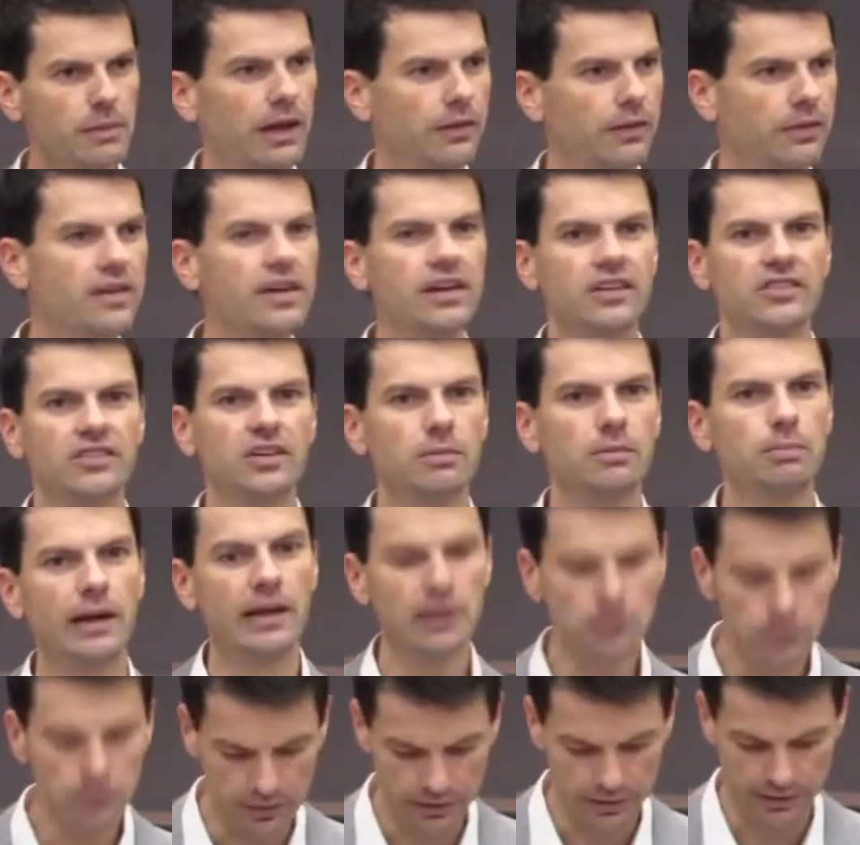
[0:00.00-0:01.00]
this.
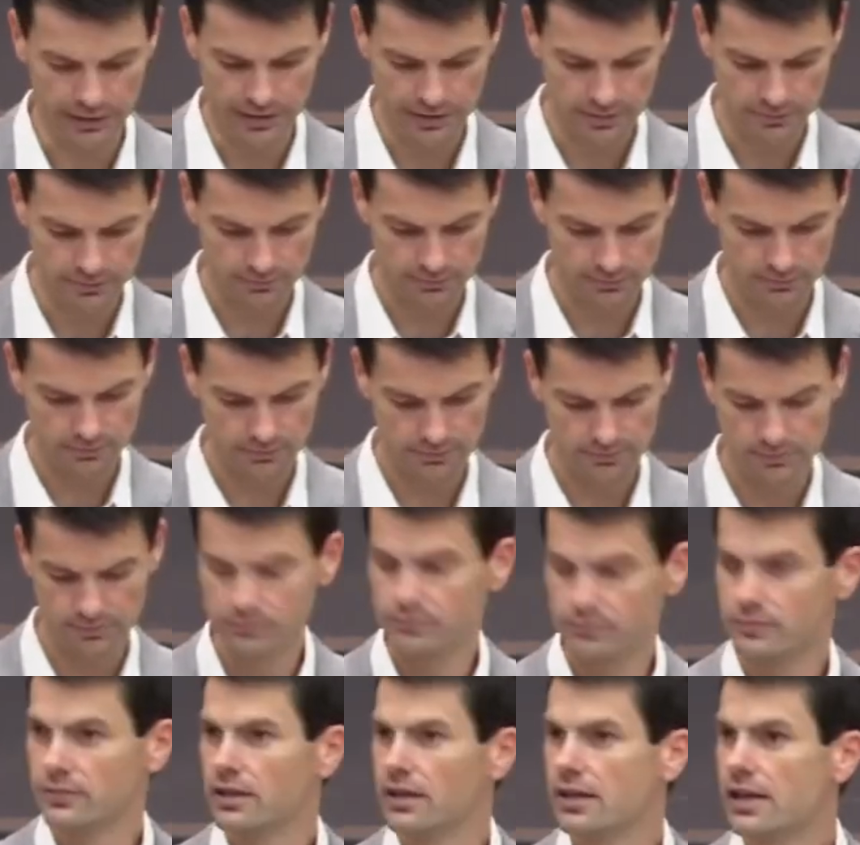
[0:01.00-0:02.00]
Apparently,
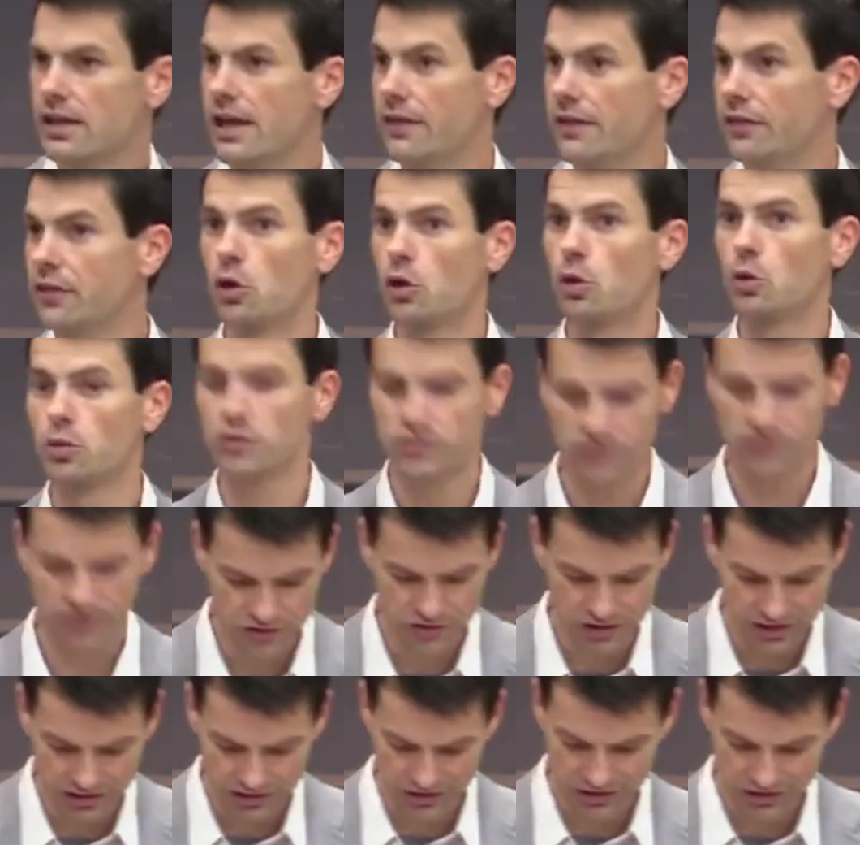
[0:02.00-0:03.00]
in the course of
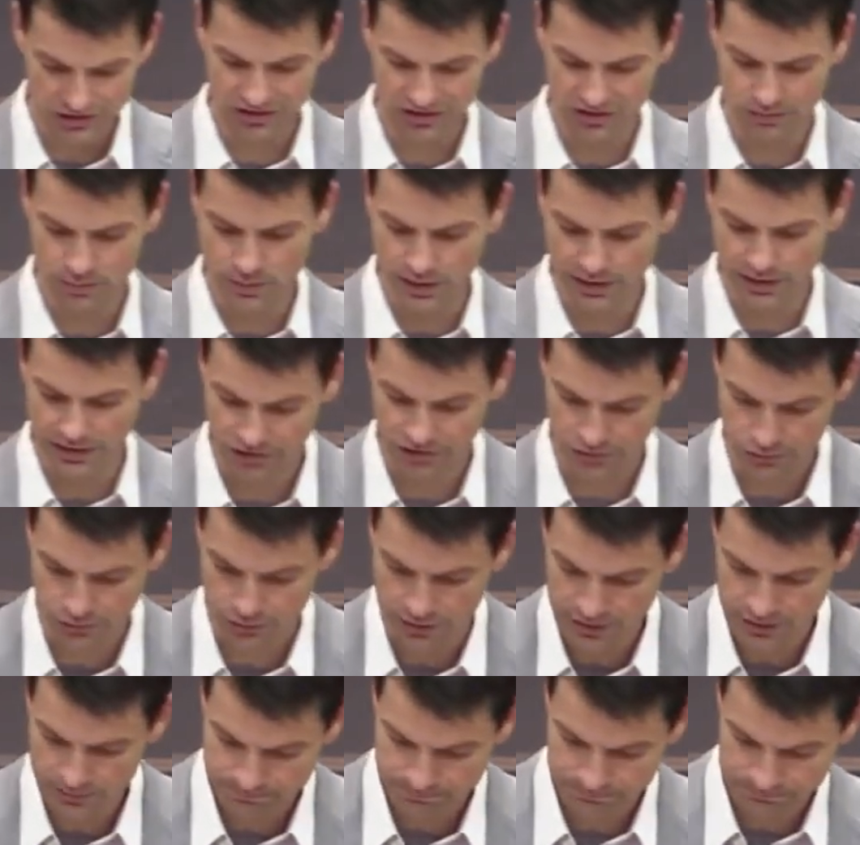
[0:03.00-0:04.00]
Jesus'
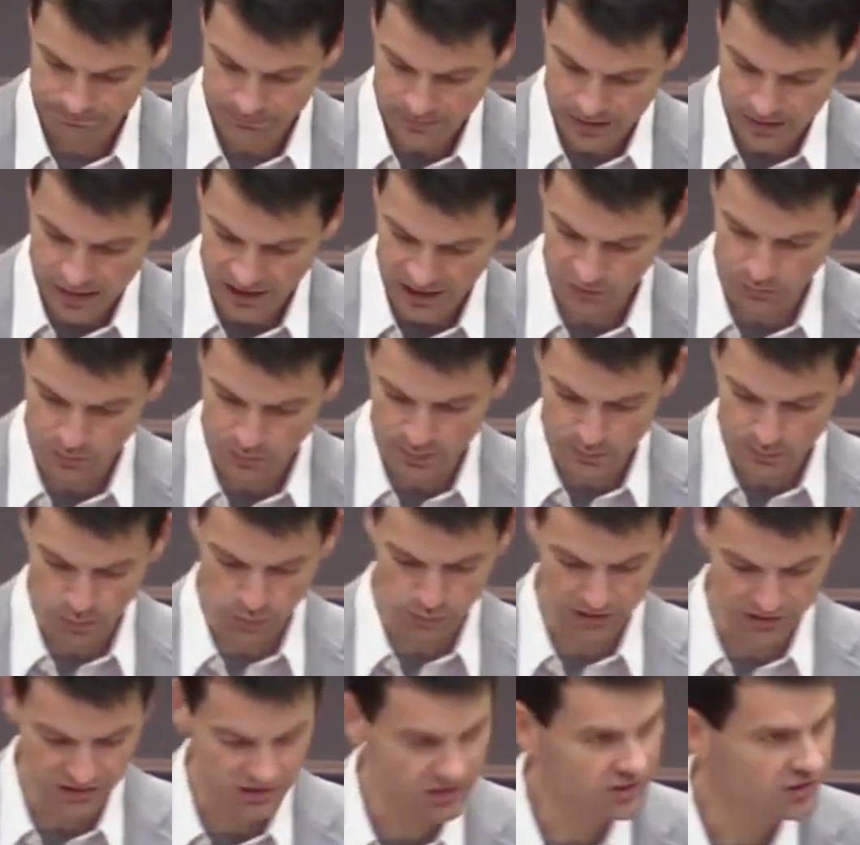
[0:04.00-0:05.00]
ministry, as people
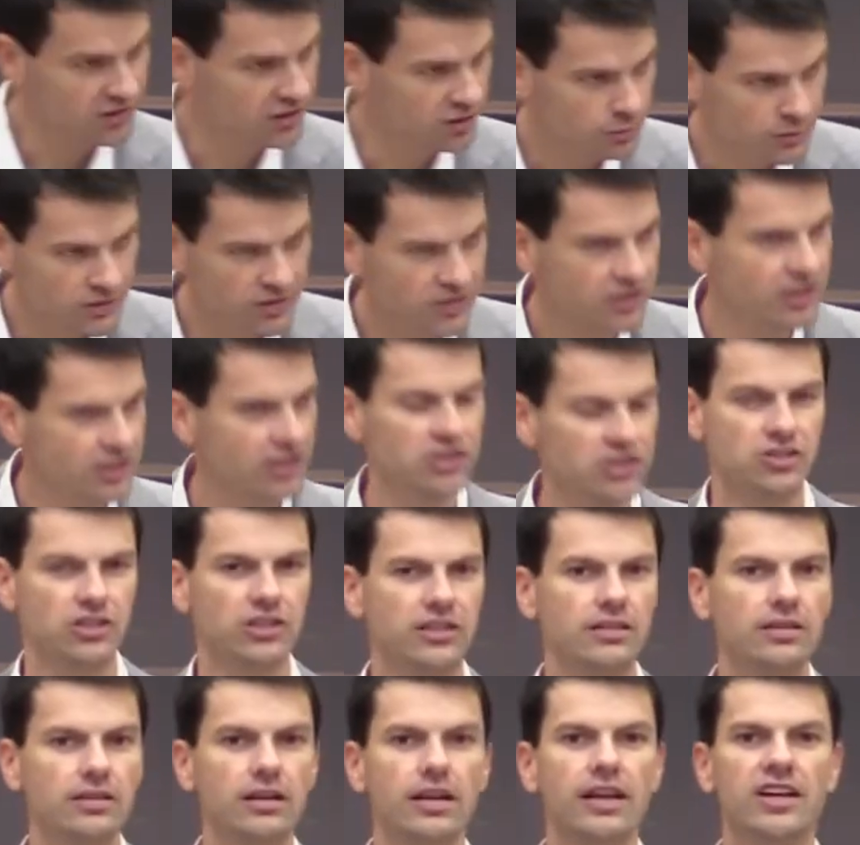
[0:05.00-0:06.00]
listened to his
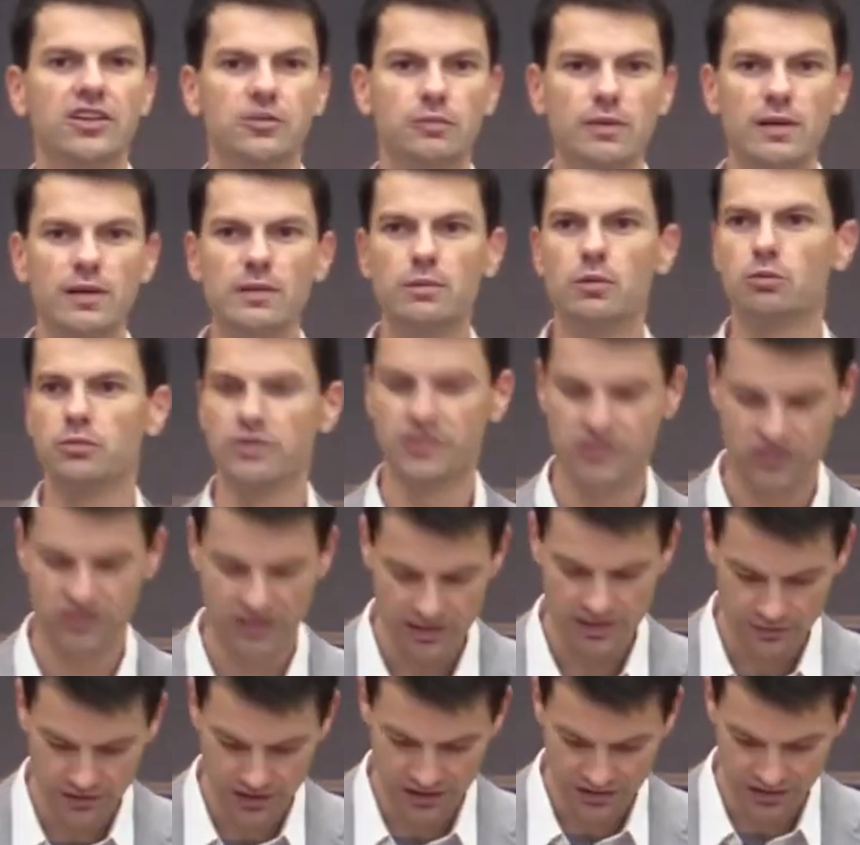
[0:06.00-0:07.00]
teaching, as people
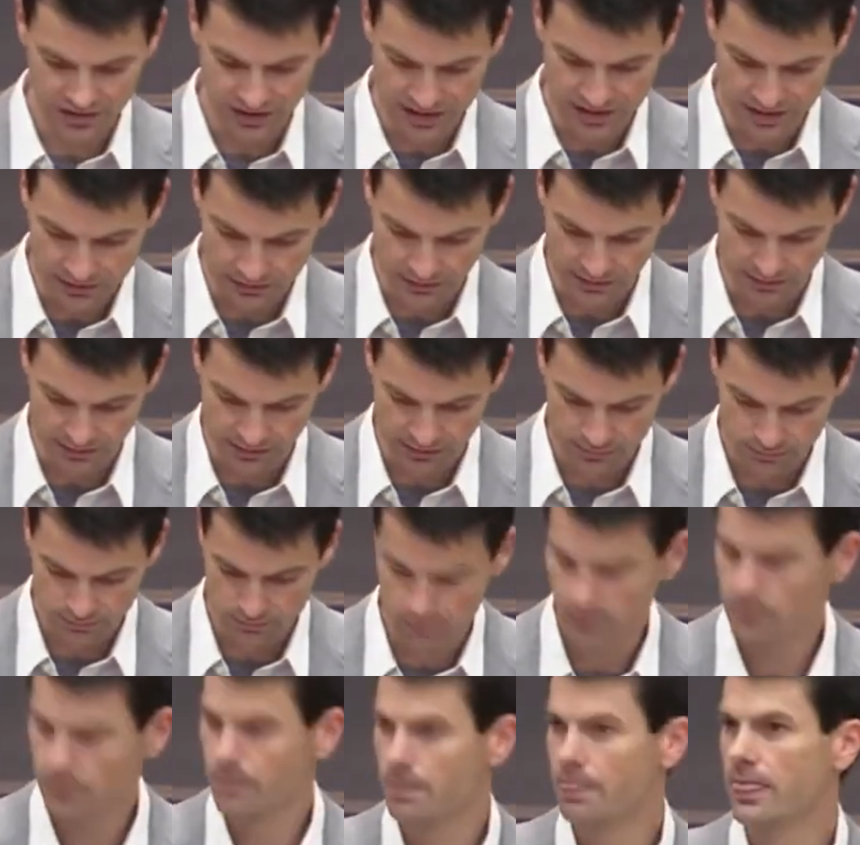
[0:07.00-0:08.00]
received his healing,
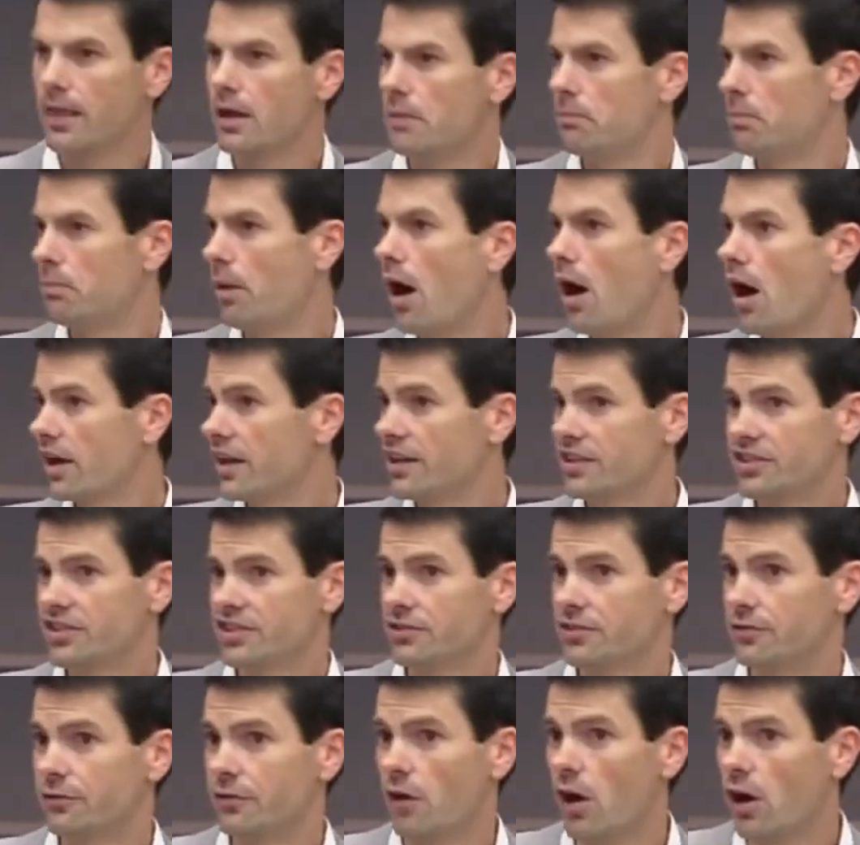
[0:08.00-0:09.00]
pockets of
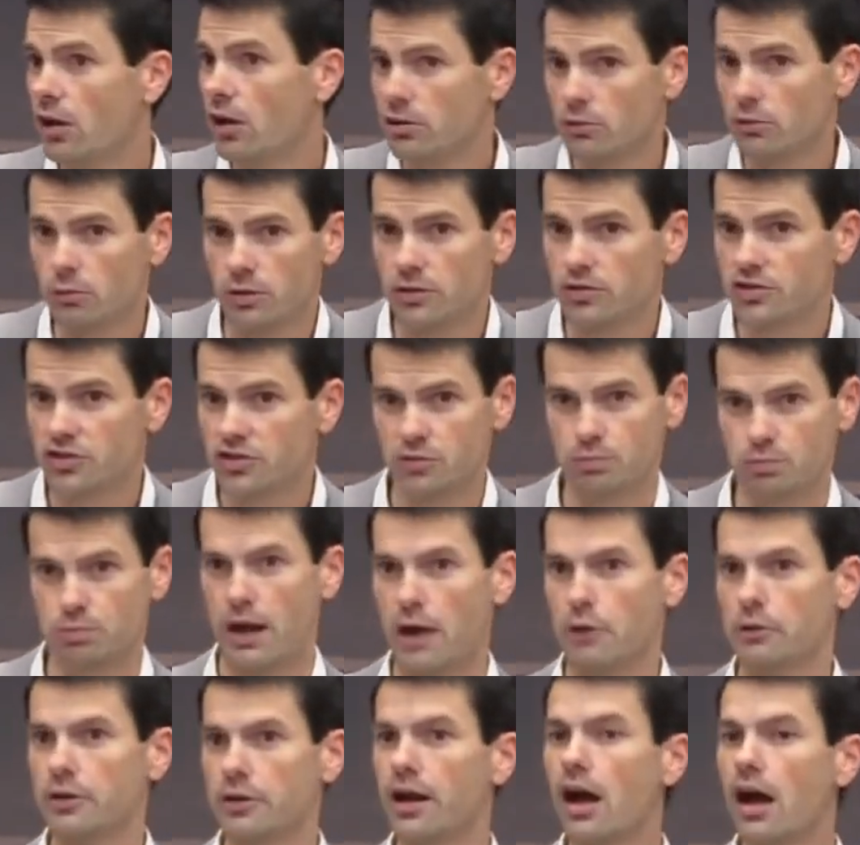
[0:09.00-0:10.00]
followers
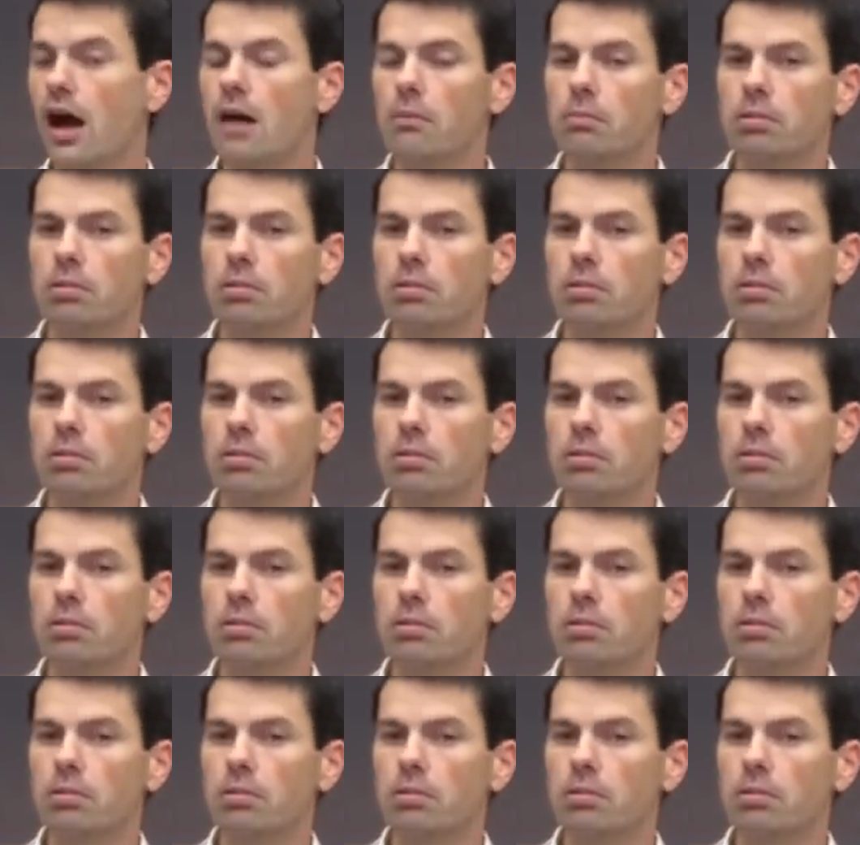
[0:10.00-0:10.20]
sprouted up.